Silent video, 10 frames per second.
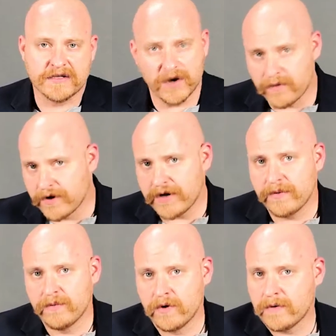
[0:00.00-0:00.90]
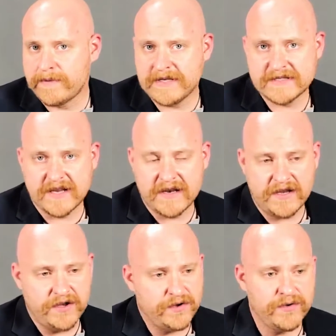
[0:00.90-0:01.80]
Don't worry, we'll be
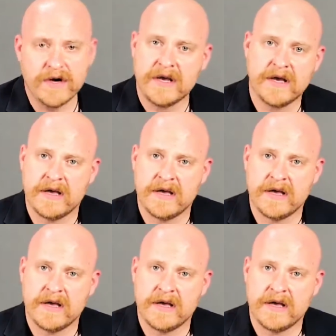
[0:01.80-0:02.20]
sending you